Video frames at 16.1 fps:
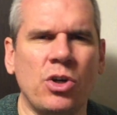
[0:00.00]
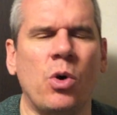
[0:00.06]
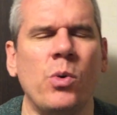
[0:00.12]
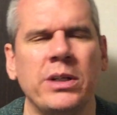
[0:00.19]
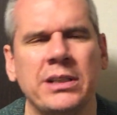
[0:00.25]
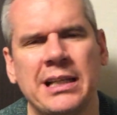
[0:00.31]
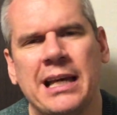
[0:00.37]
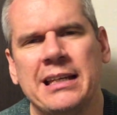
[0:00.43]

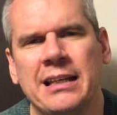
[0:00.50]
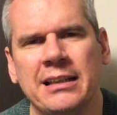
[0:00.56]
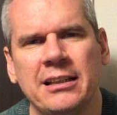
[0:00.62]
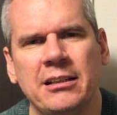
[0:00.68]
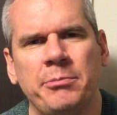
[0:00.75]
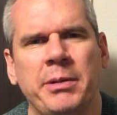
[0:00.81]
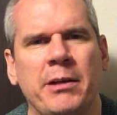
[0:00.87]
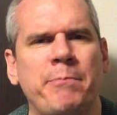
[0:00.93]
always add a
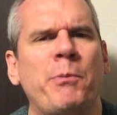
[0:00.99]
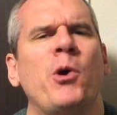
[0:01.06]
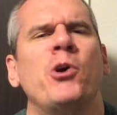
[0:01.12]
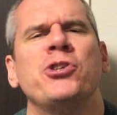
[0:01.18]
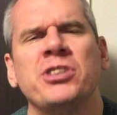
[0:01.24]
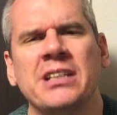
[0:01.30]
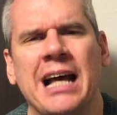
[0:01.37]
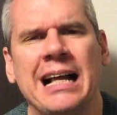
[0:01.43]
little bit of
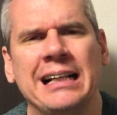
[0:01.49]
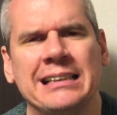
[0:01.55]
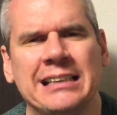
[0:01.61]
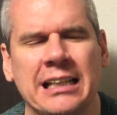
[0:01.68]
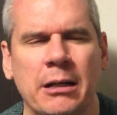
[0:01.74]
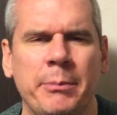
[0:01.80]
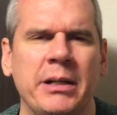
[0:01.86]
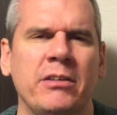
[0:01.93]
personality and